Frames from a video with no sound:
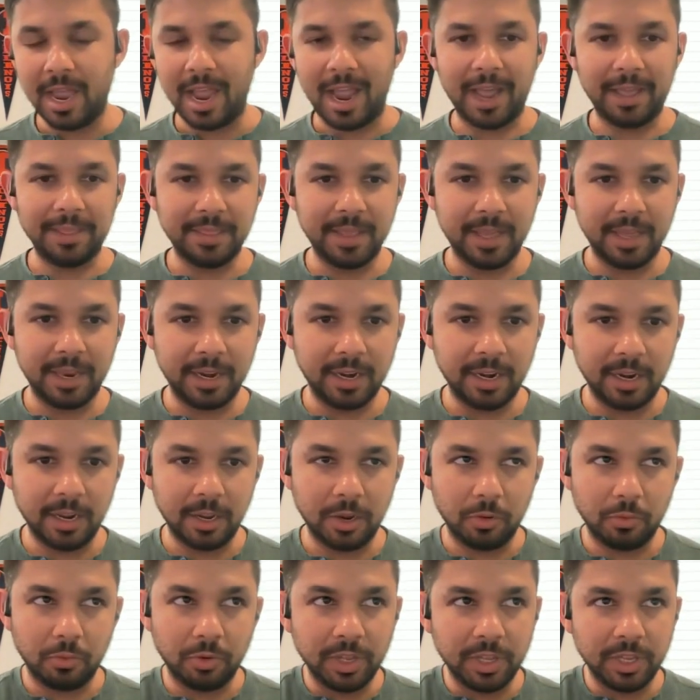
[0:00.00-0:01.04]
And then
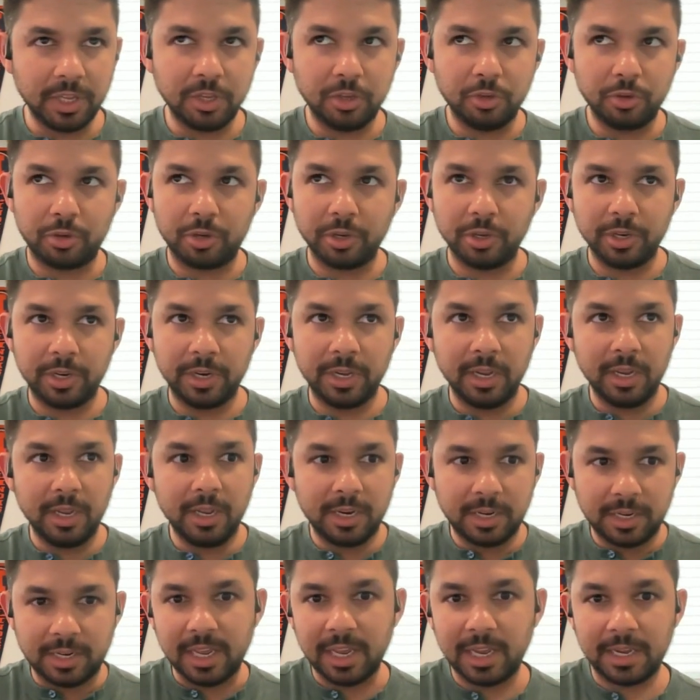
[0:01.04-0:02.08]
really you could
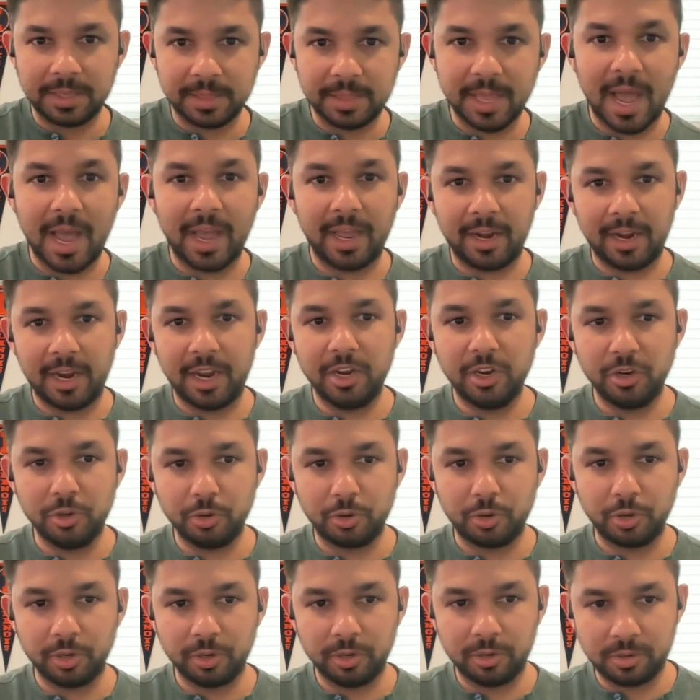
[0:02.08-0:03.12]
take that and you
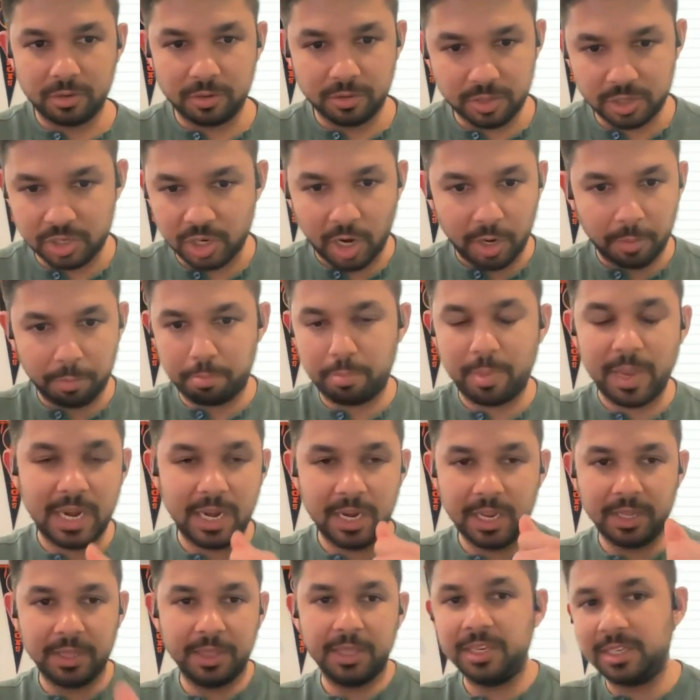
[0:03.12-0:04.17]
could start
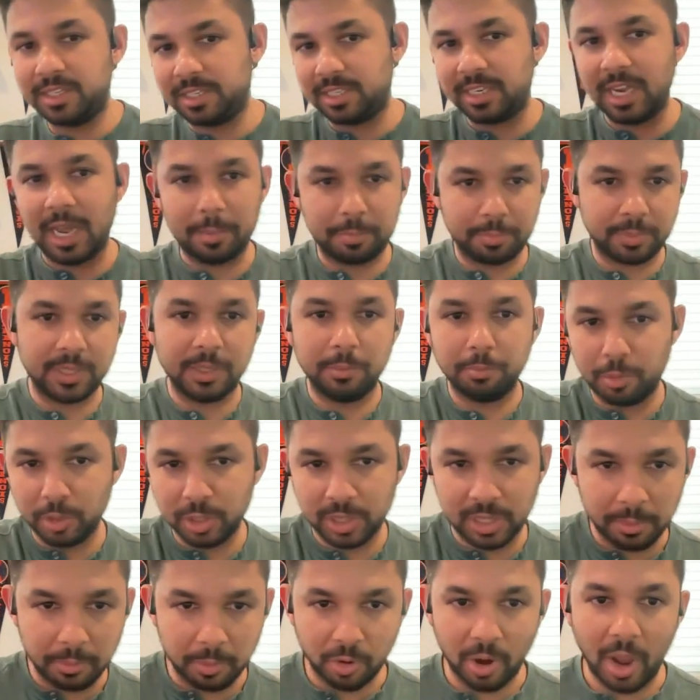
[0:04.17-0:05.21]
pinning these steps and put
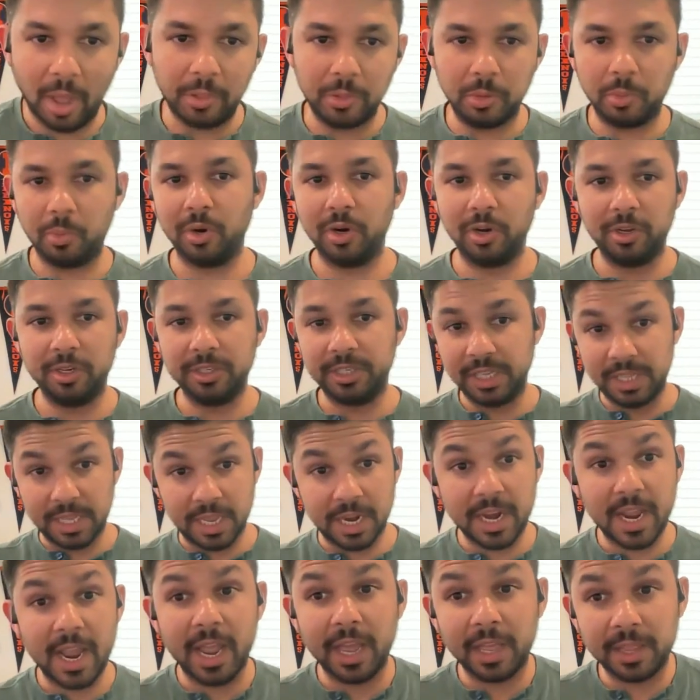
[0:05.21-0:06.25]
them around the world and
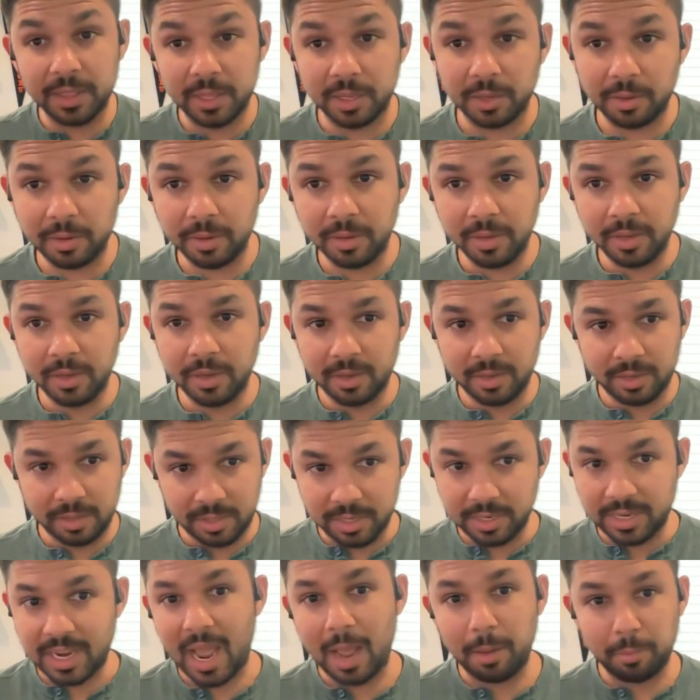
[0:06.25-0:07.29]
then hand the,
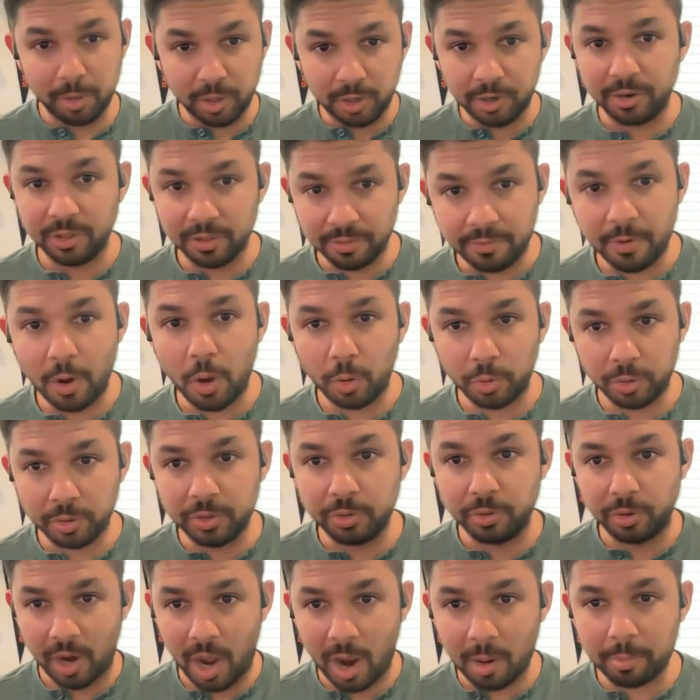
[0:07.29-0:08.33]
the tablet or the phone
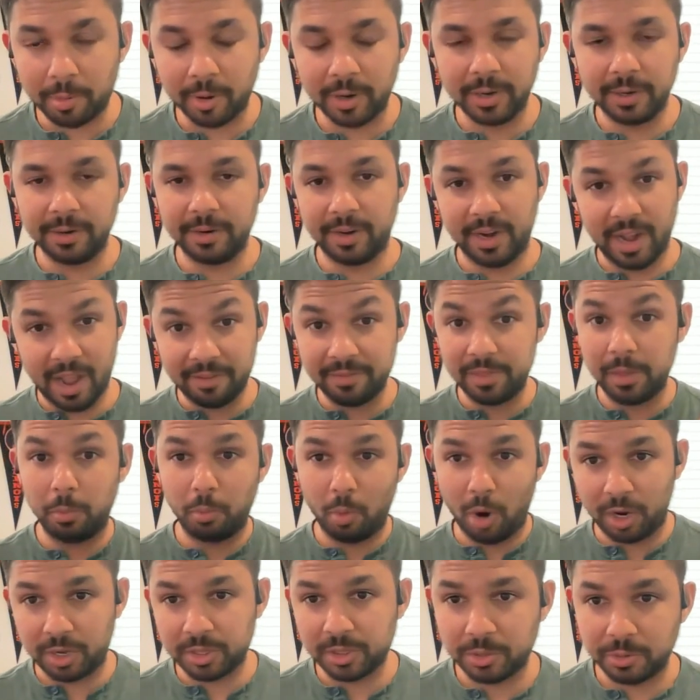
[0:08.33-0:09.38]
to an operator and have them
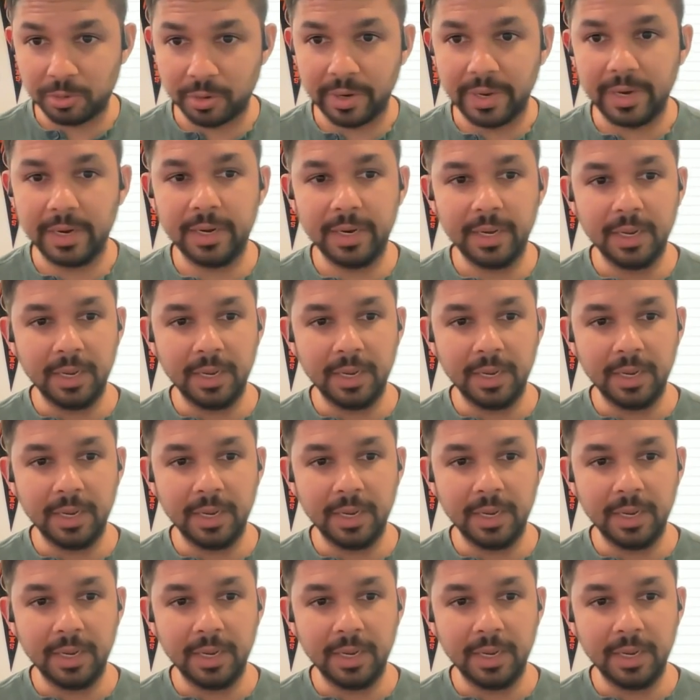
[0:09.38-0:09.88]
walk through it.